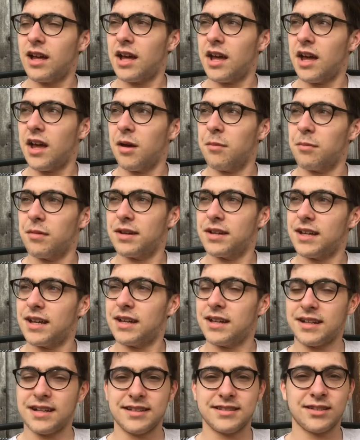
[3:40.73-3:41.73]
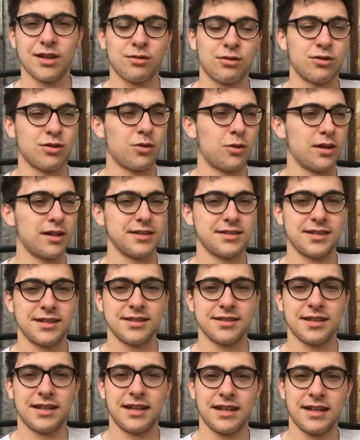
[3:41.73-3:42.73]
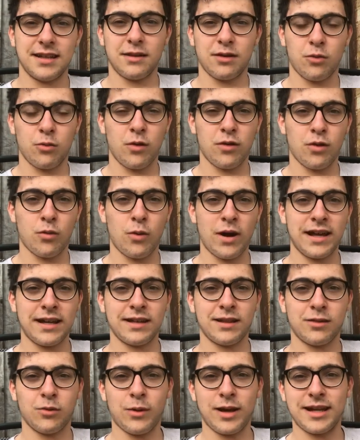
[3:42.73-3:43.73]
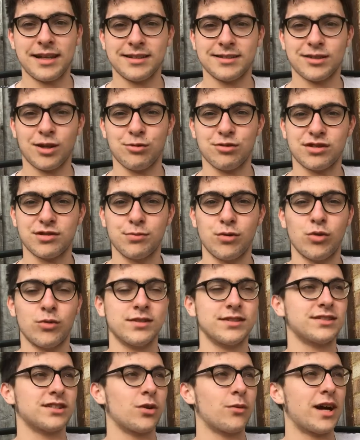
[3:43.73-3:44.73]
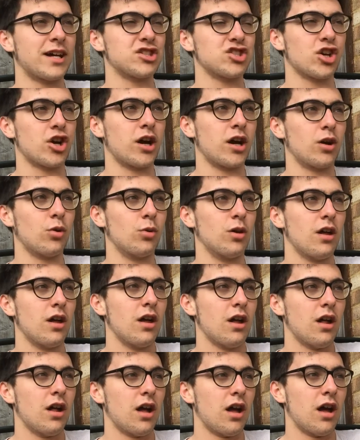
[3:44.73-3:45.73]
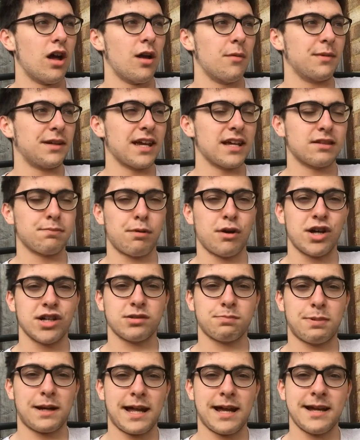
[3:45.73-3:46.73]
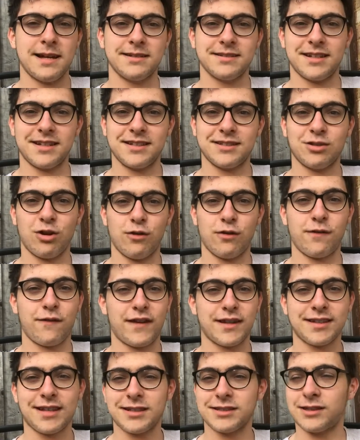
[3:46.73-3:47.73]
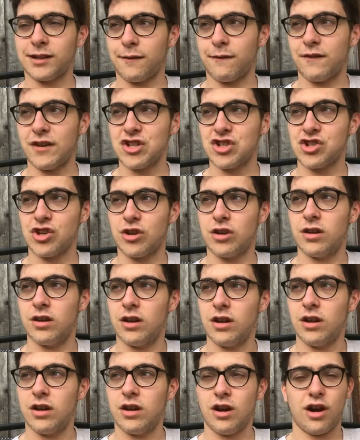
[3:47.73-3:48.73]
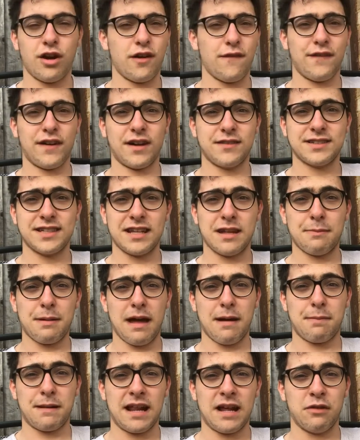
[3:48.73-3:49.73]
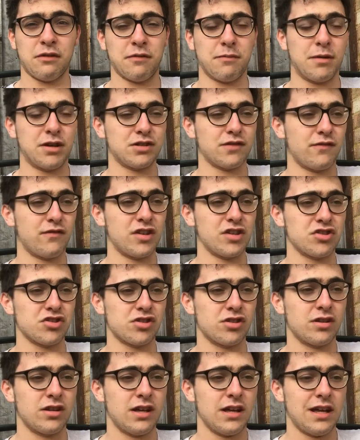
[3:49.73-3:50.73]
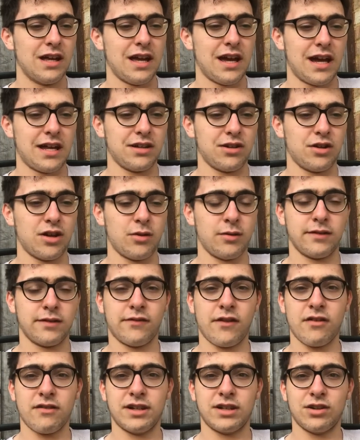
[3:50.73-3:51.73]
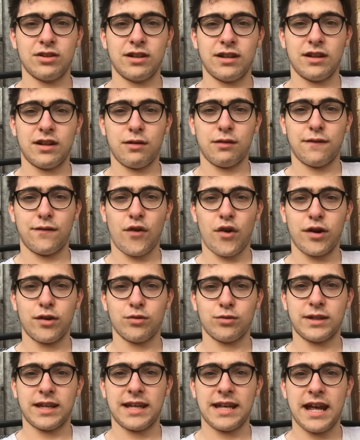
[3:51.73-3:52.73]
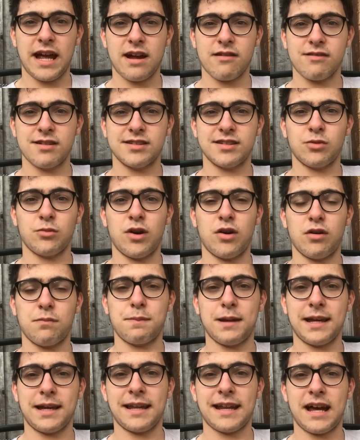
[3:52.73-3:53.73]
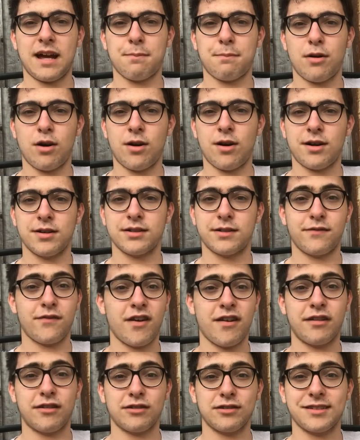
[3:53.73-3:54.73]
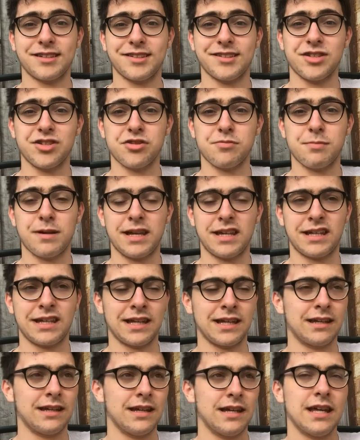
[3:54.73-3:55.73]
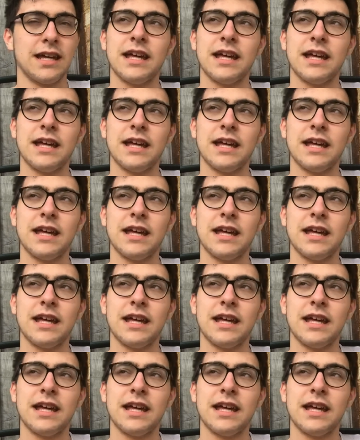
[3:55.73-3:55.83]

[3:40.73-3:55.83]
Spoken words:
And he's so quality, isn't he? The way he's so small and so agile, gets past players, and he's got a fantastic vision. I don't think I've seen a better player with much vision. And, you know, he's very good in those final key areas as well, picking out a pass, very good decision-making.